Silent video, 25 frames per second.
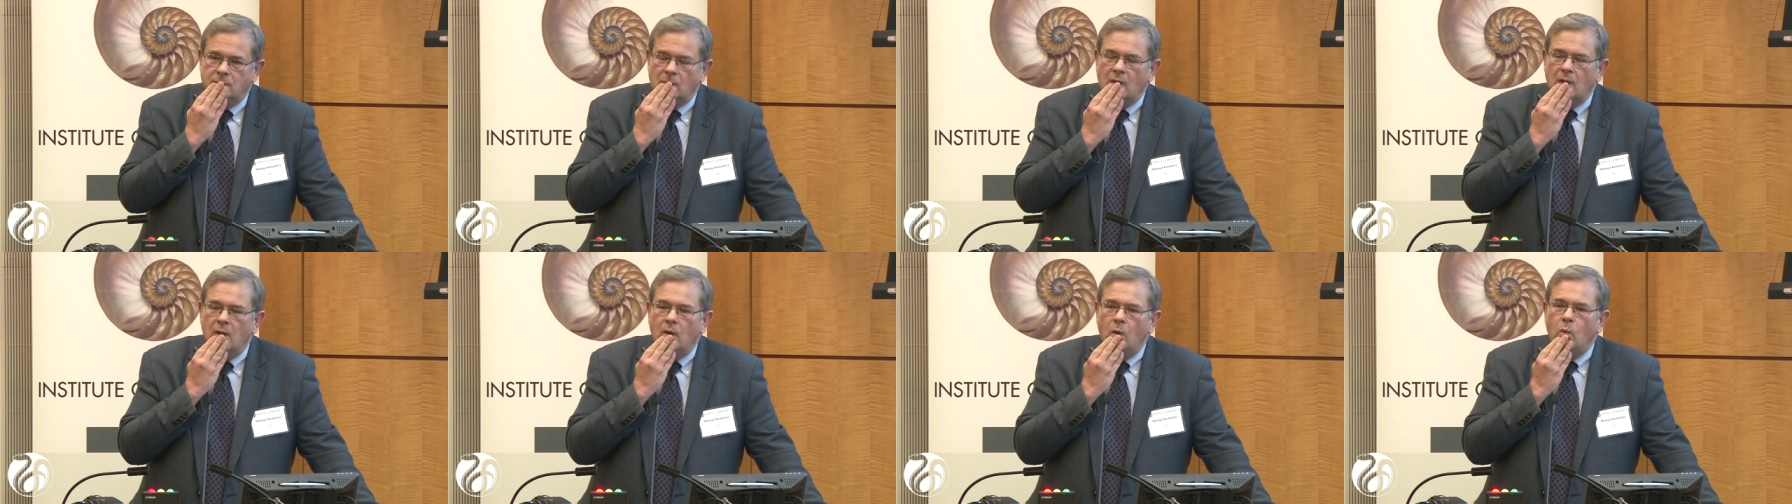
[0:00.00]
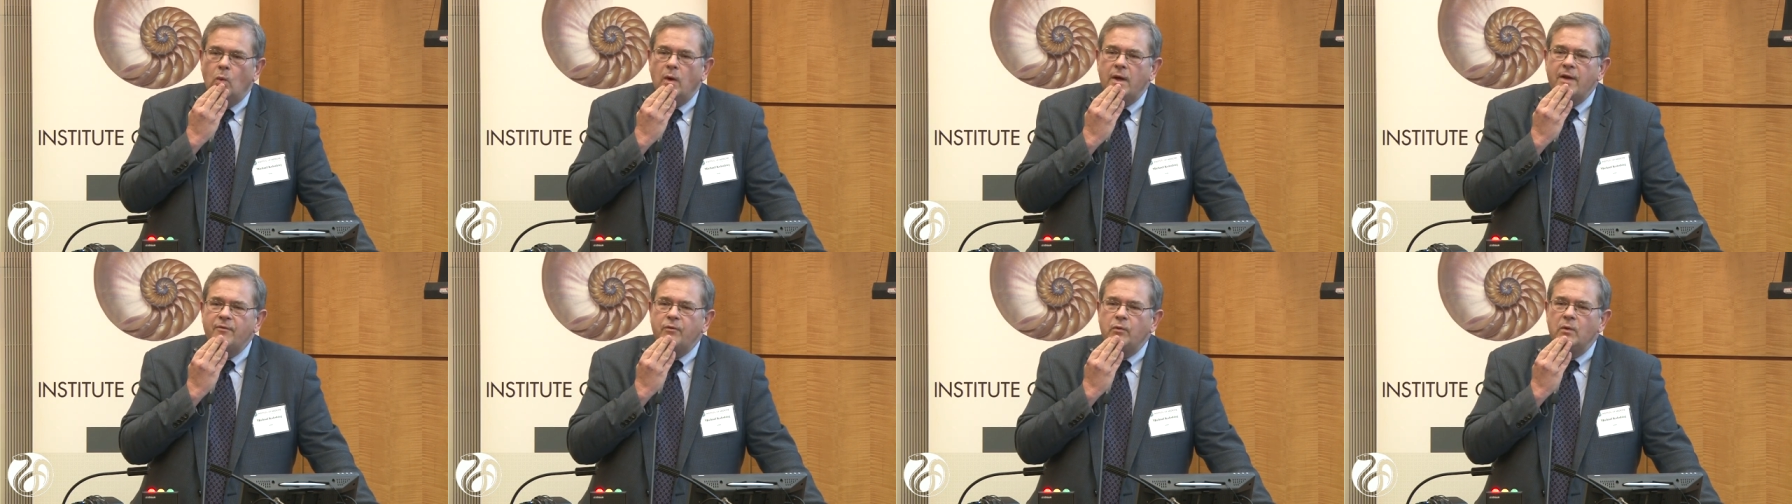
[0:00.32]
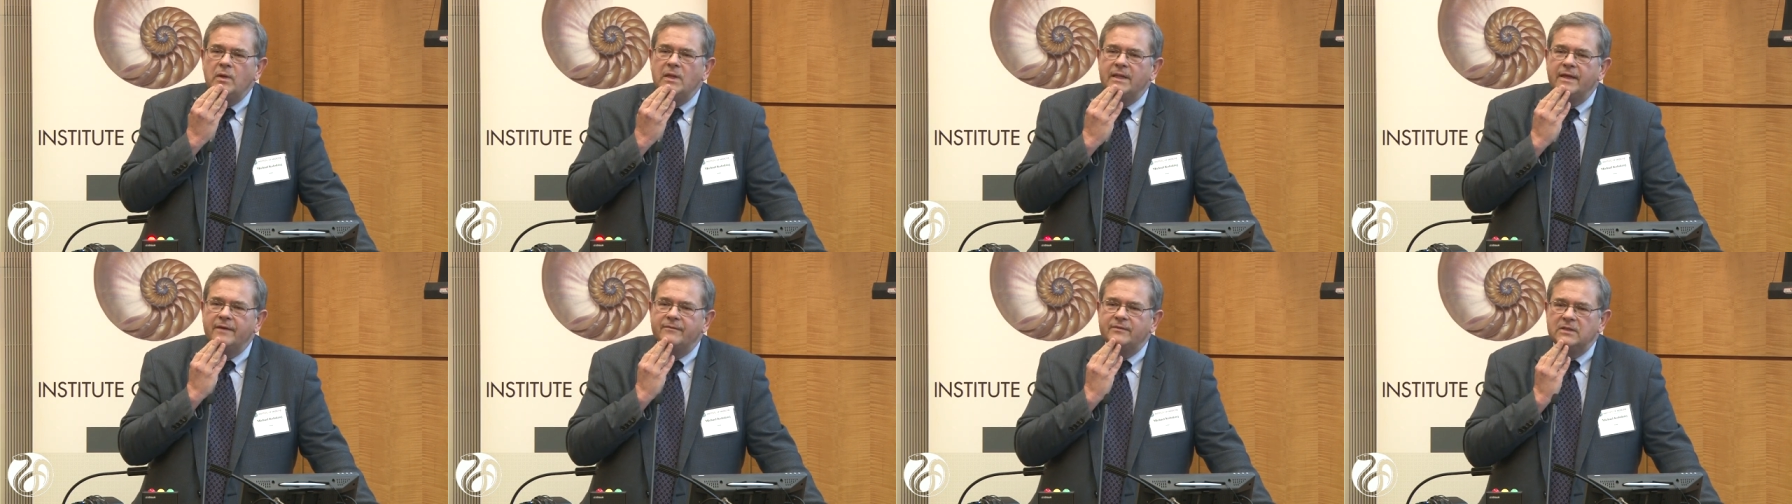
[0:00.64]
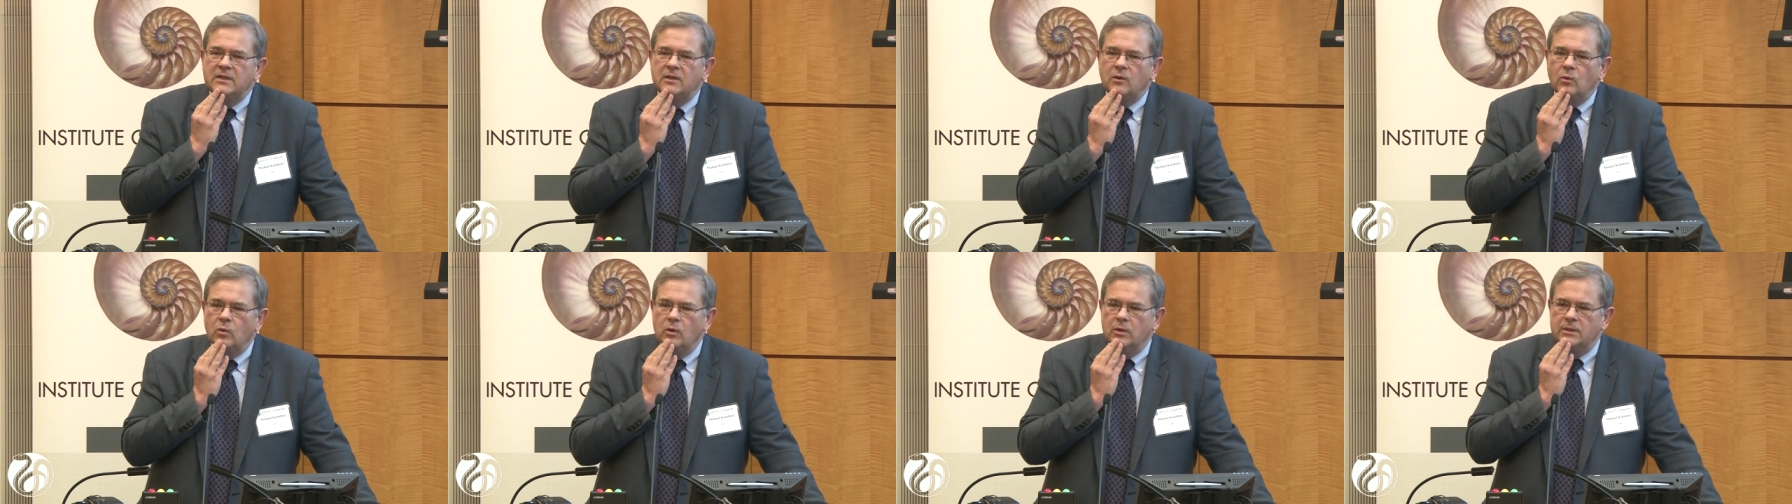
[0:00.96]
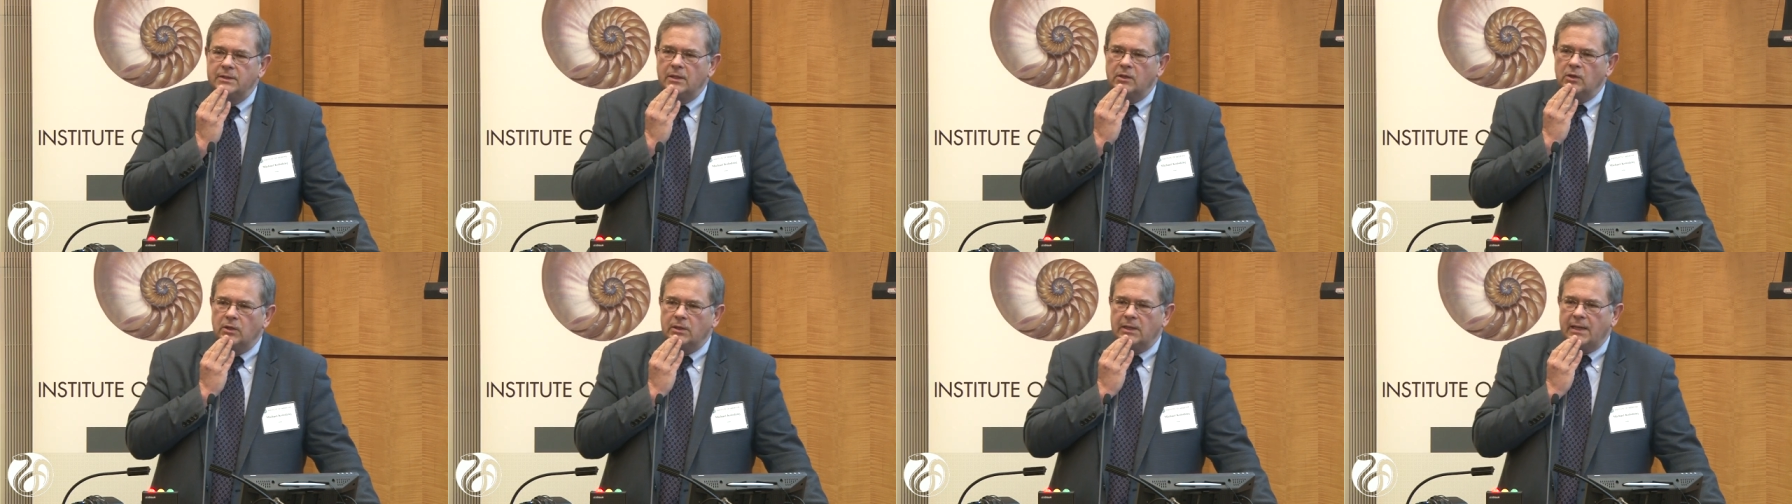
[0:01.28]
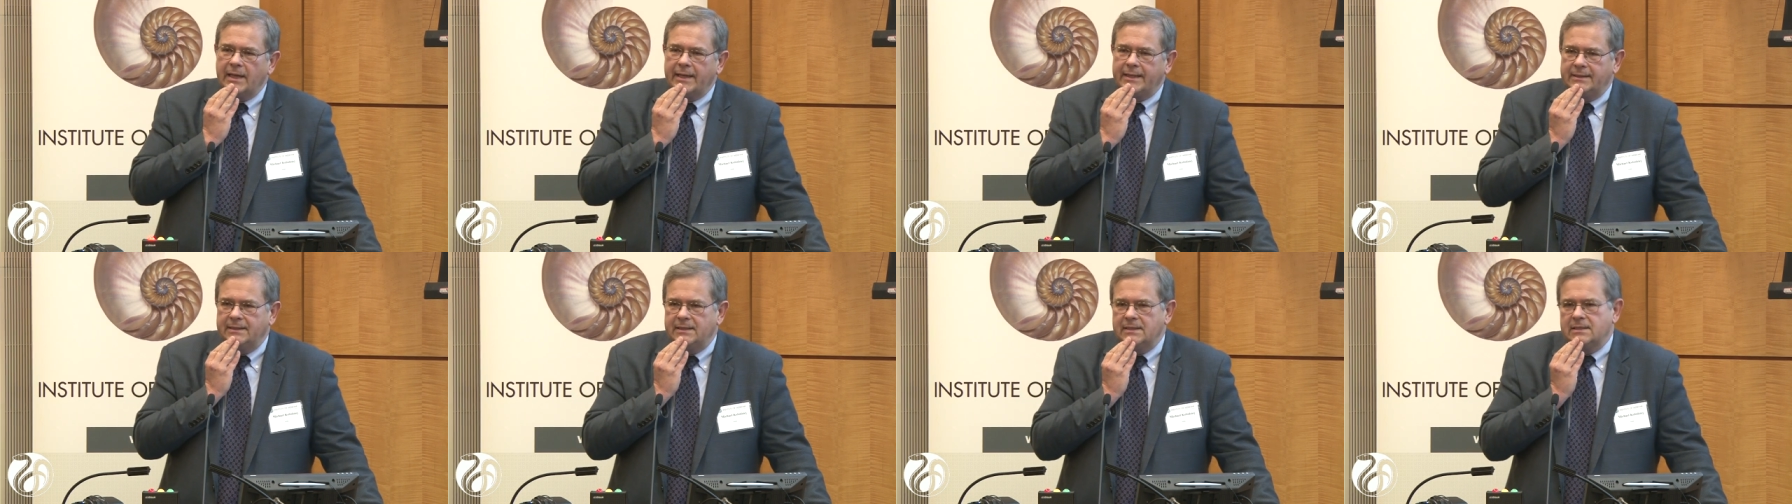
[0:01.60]
What if we lived in a world that looked
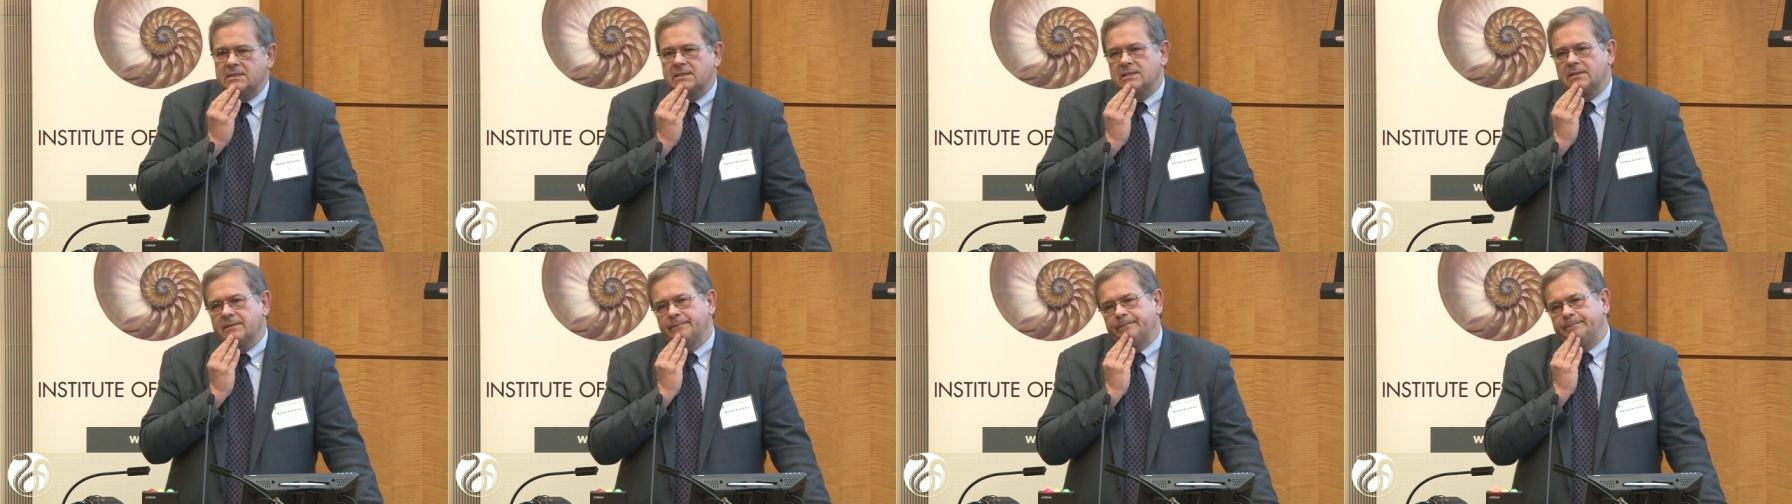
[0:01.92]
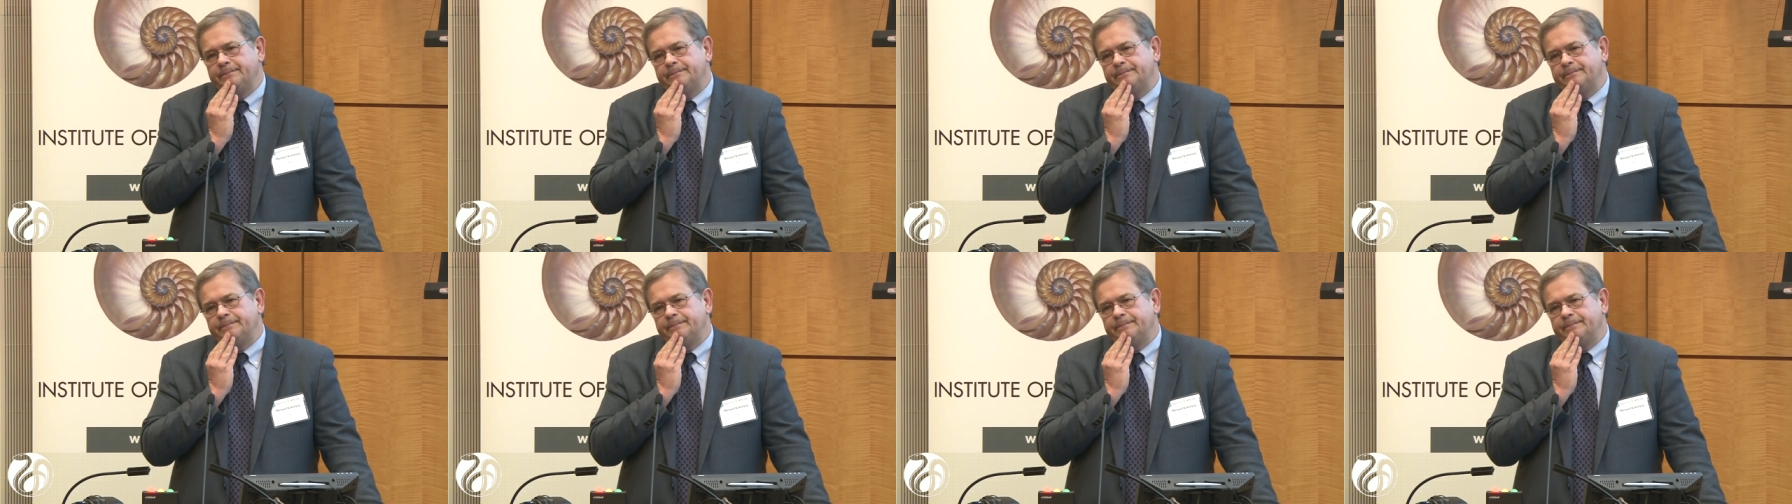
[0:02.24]
like this?